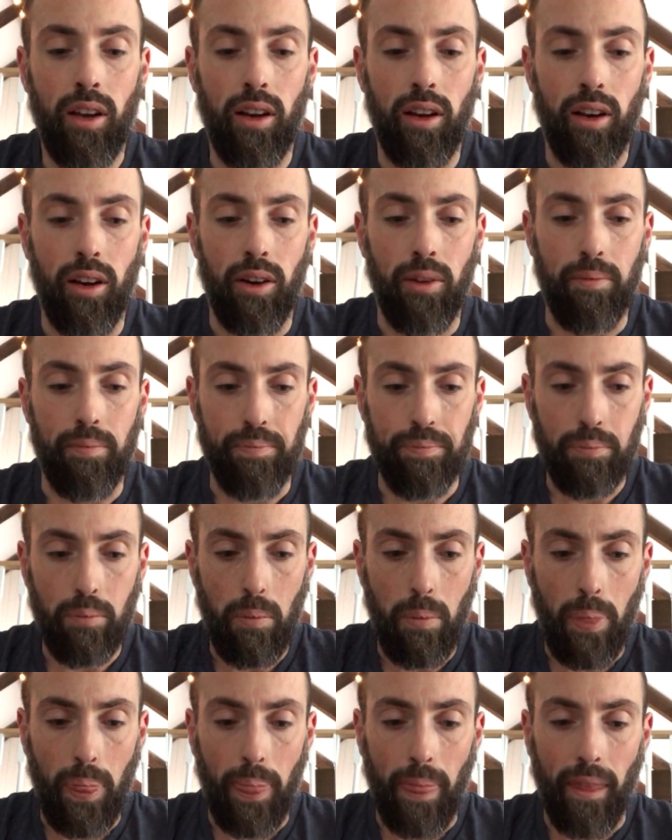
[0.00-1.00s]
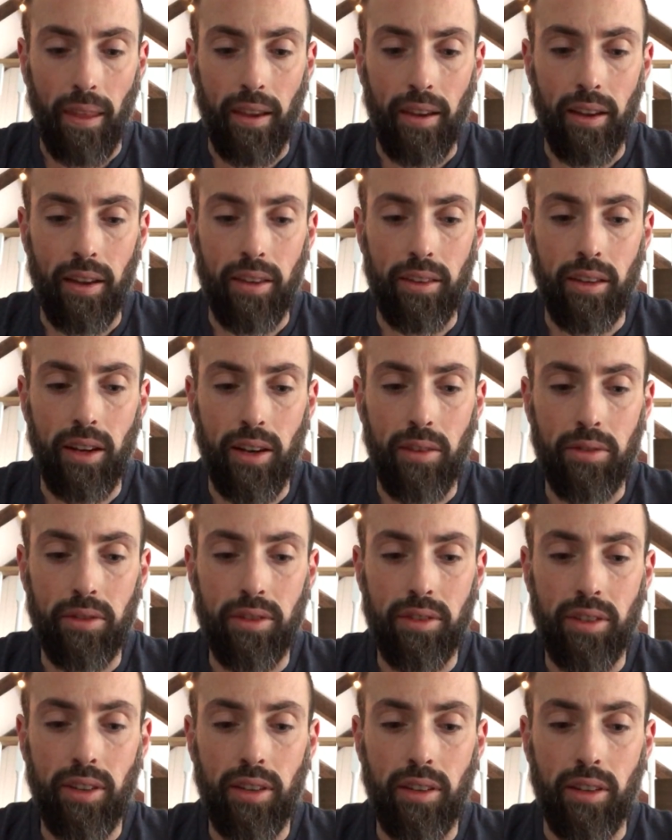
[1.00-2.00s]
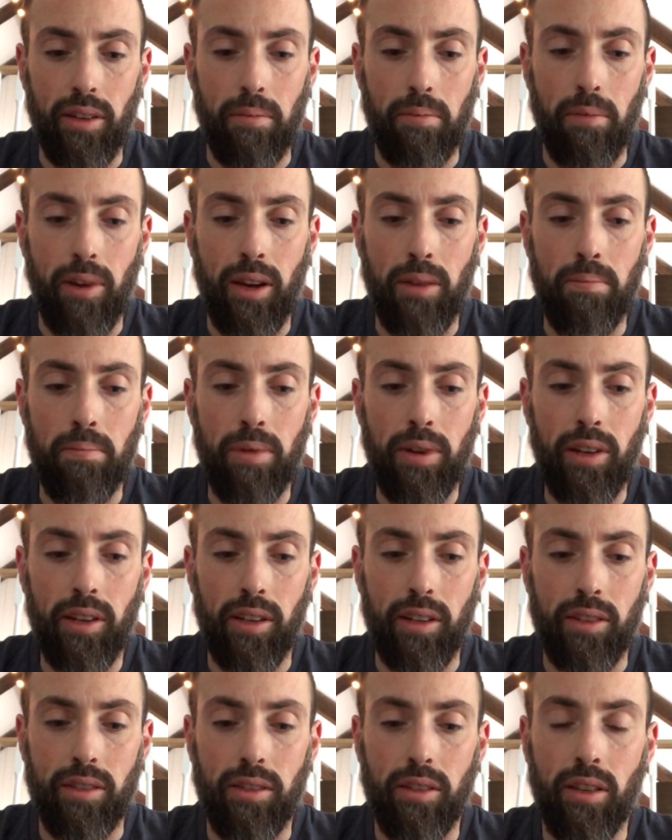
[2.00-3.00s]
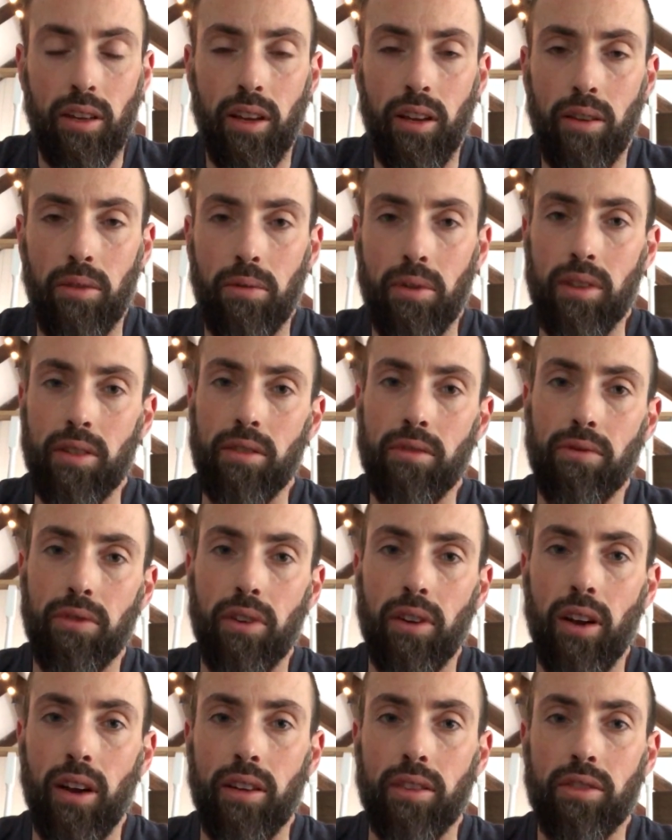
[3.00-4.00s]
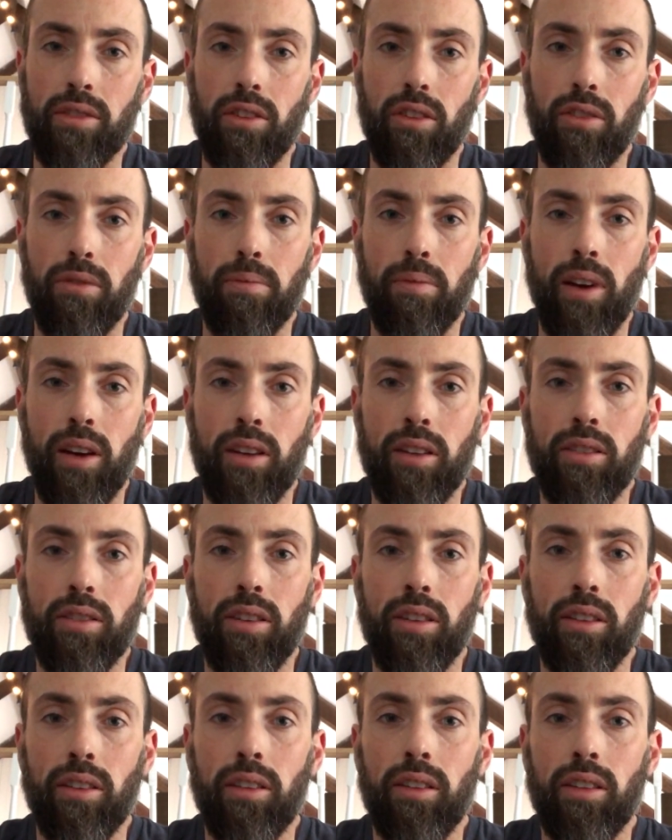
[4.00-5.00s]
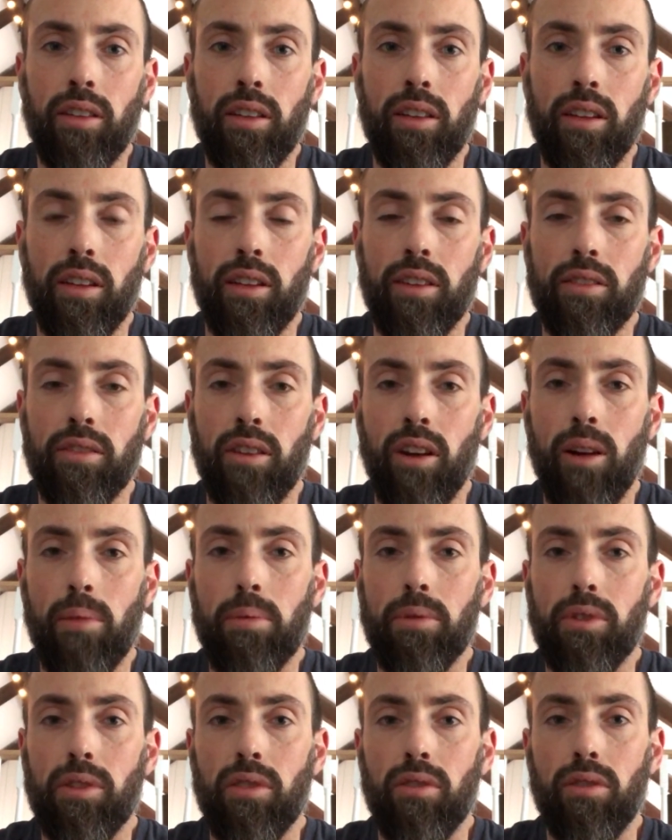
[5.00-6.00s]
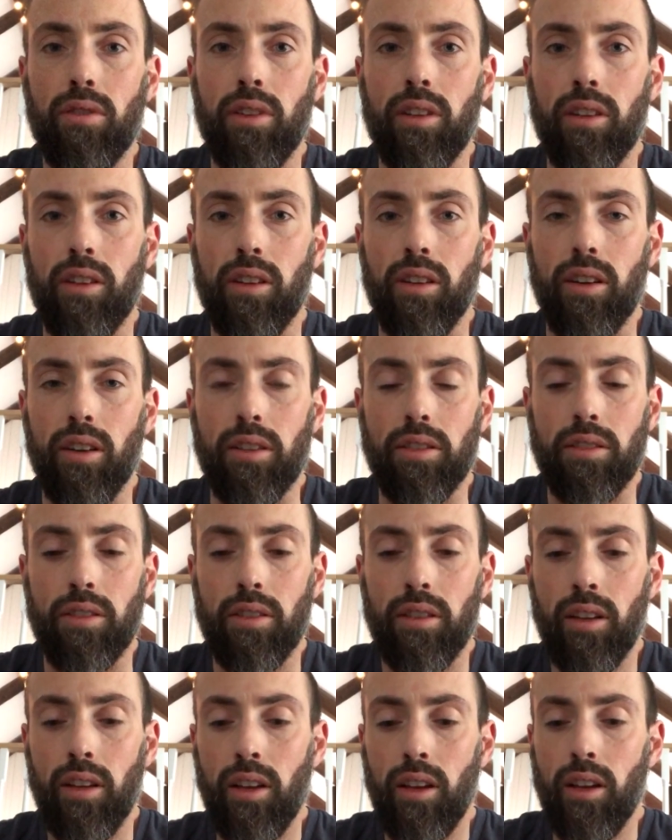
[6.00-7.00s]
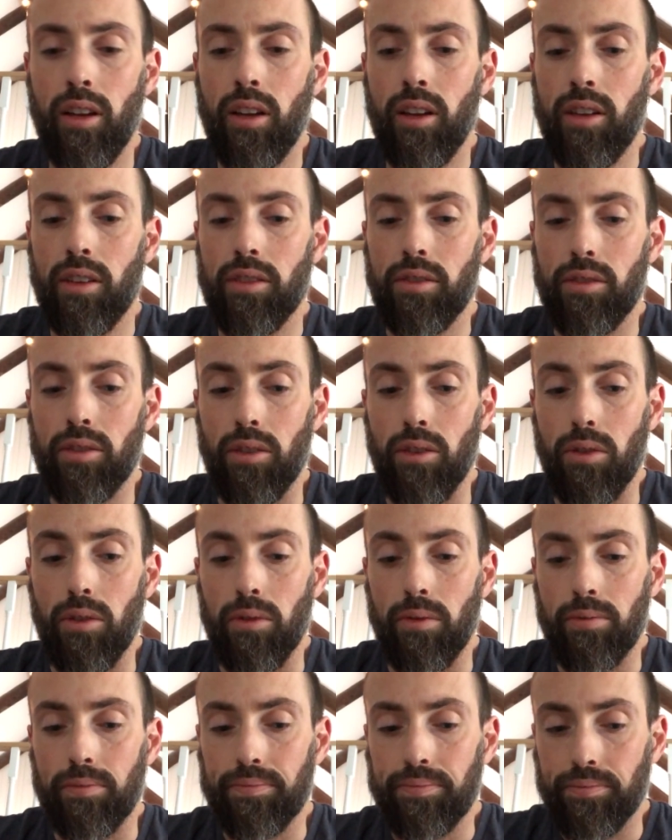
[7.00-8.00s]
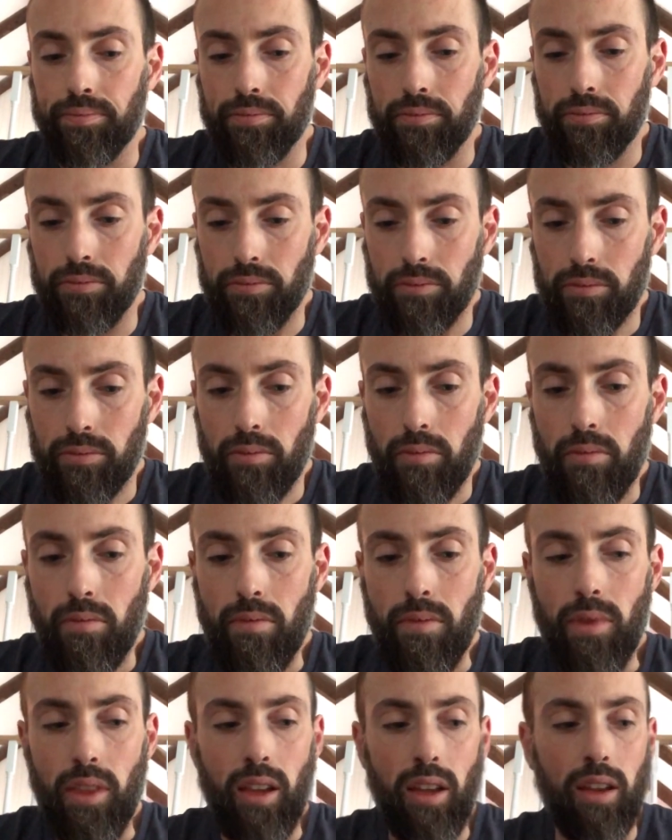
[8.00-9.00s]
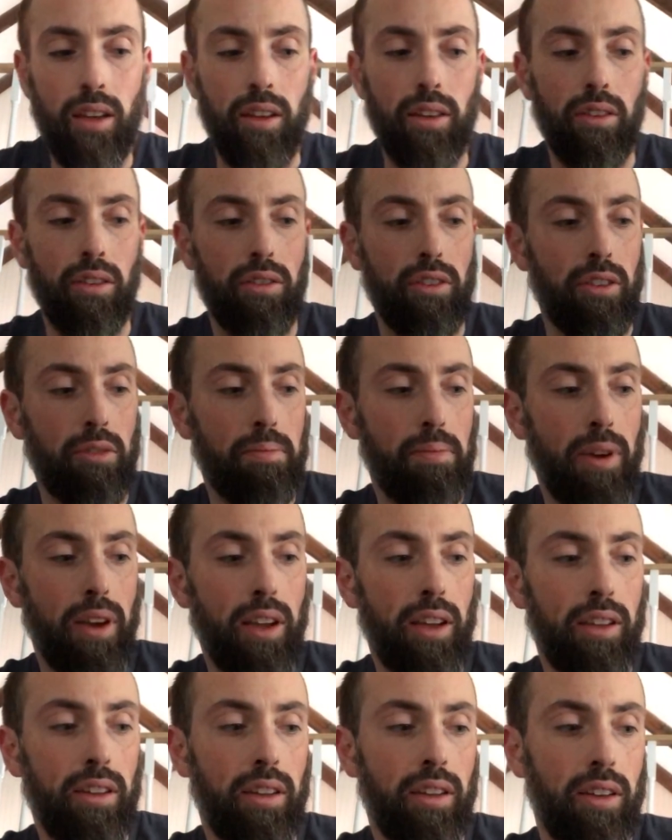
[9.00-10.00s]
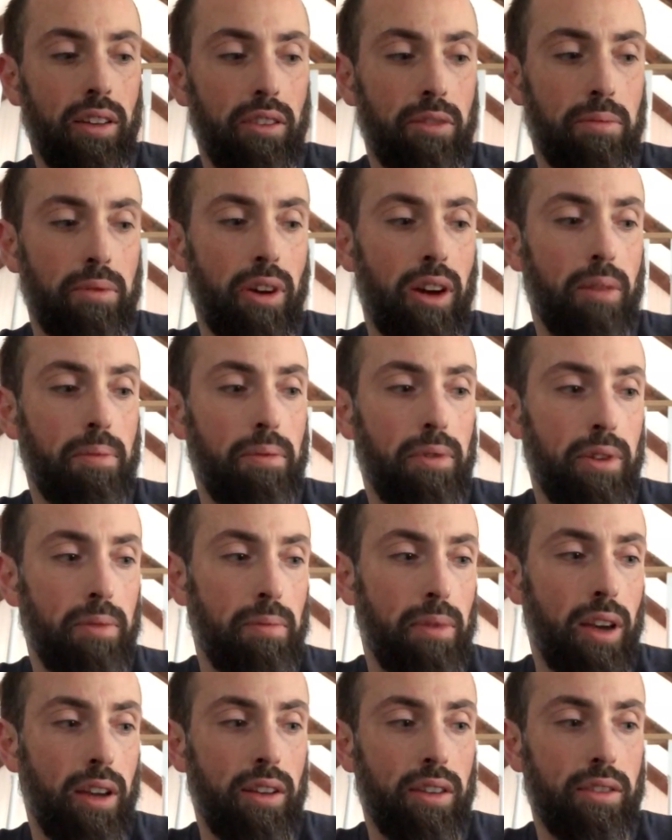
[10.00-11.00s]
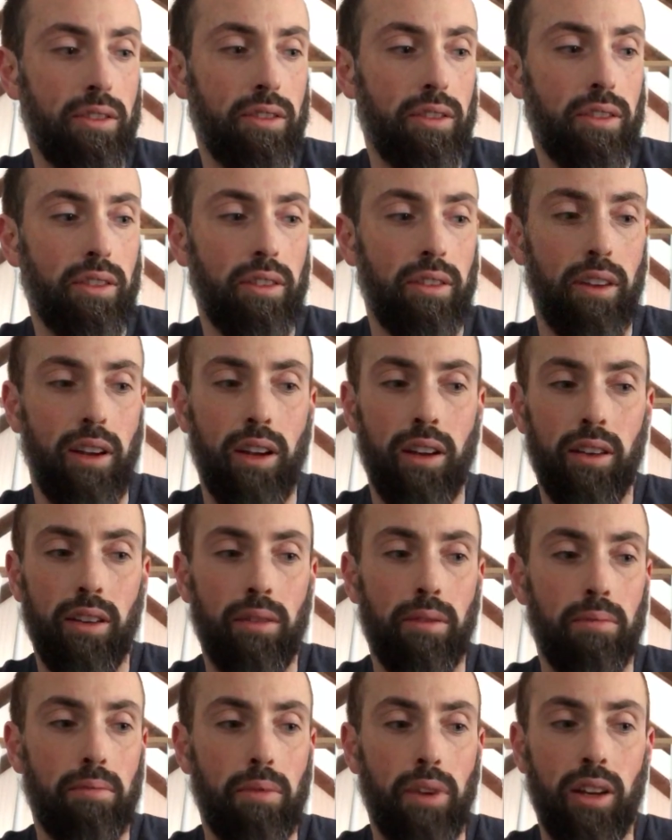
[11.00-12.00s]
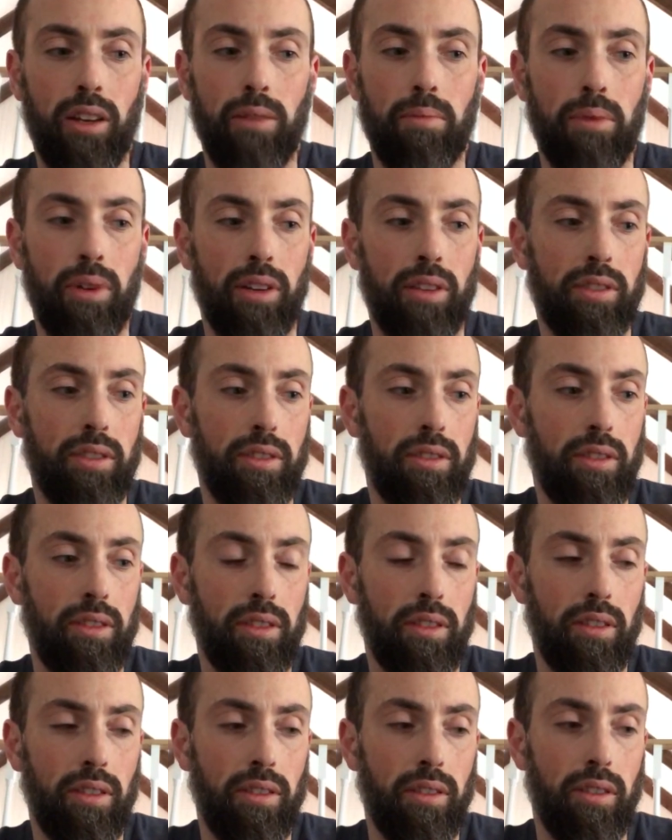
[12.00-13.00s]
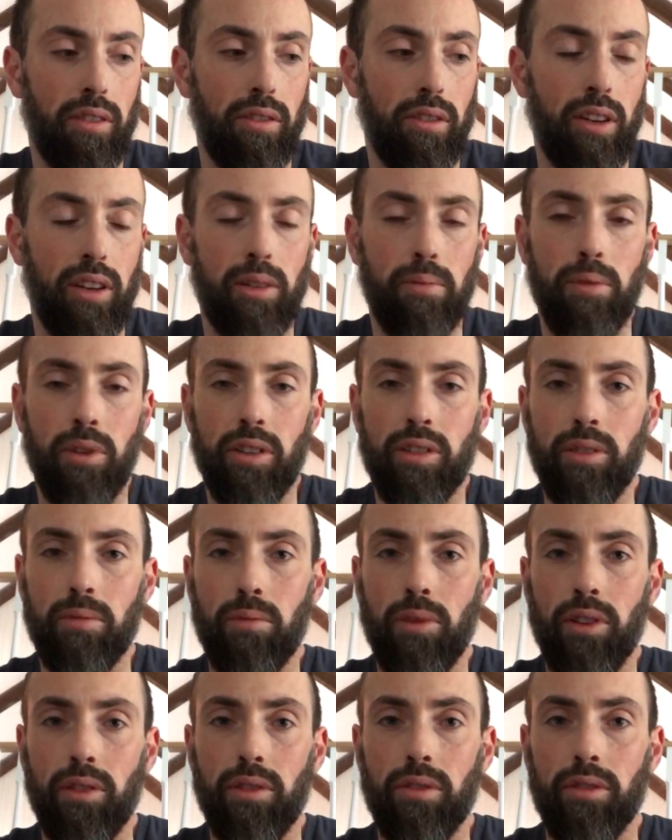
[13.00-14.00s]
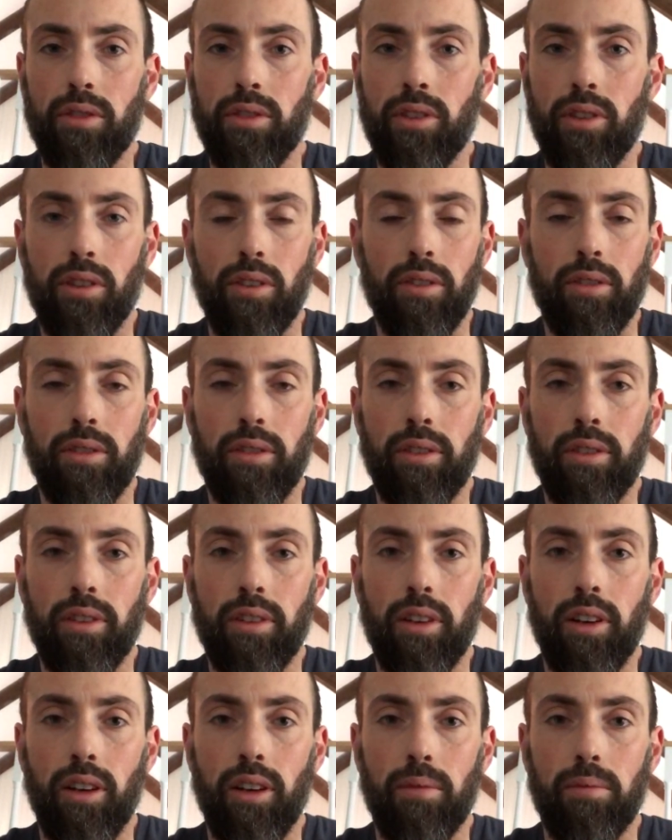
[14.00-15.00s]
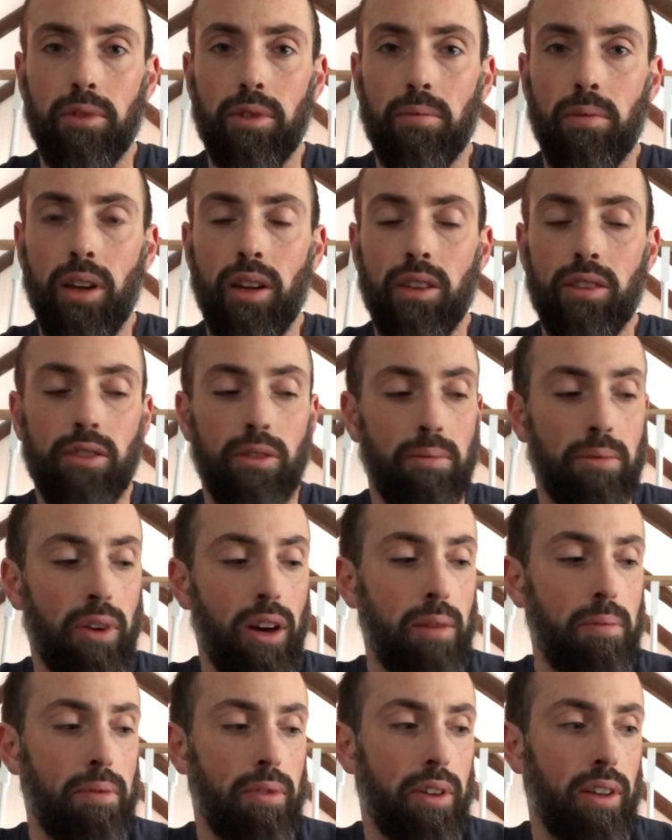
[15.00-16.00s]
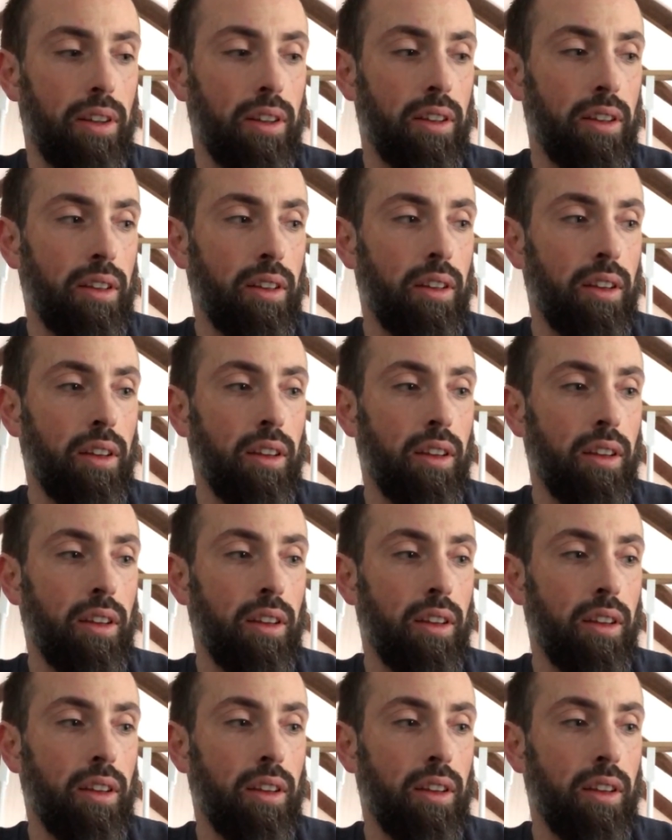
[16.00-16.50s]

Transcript: And then I would say that my biggest reason for not self-managing is opportunity cost. So, you're paying your property manager $80 bucks, $80 a month or so to manage your property.